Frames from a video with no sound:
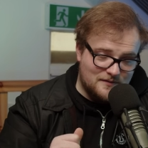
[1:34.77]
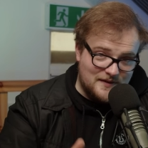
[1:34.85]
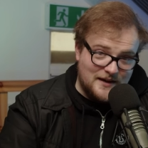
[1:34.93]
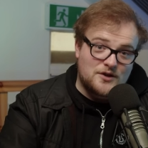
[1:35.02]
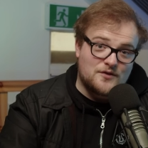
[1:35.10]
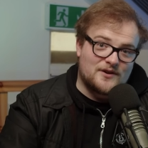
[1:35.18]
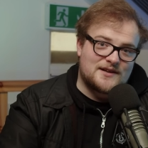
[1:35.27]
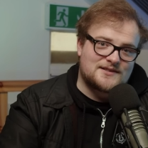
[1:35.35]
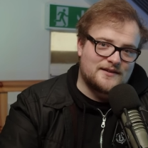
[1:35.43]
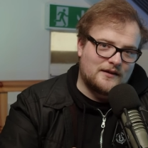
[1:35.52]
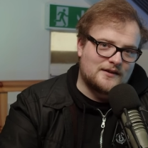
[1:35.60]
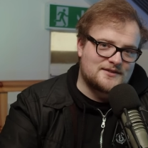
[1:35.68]
thank you for
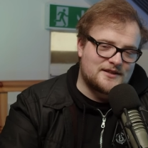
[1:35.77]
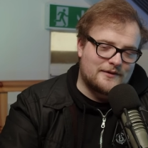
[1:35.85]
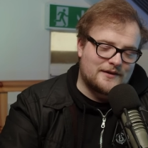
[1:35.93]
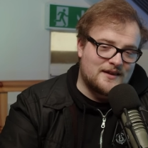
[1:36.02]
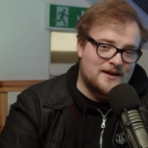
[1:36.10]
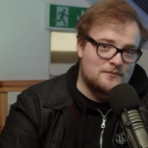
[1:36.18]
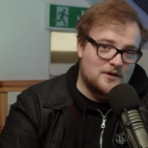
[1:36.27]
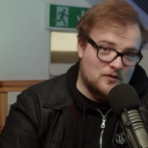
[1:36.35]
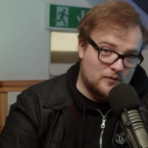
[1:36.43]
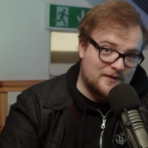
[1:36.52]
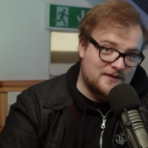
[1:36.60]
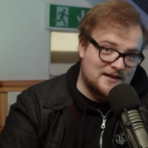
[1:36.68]
listening and considering that. And
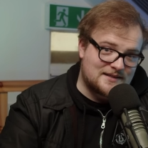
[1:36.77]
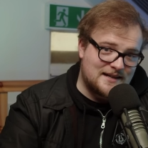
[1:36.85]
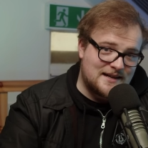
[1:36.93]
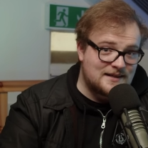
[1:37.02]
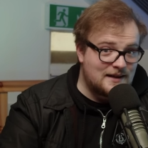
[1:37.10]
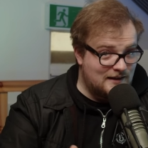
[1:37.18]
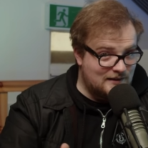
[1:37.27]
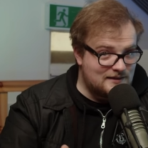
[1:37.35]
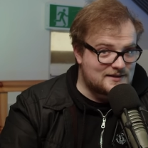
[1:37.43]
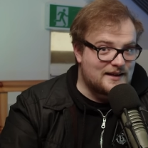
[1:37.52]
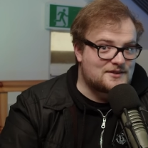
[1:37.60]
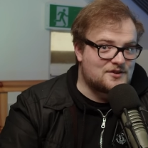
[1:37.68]
with that said, let's
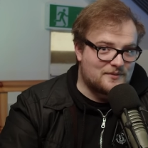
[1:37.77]
get to the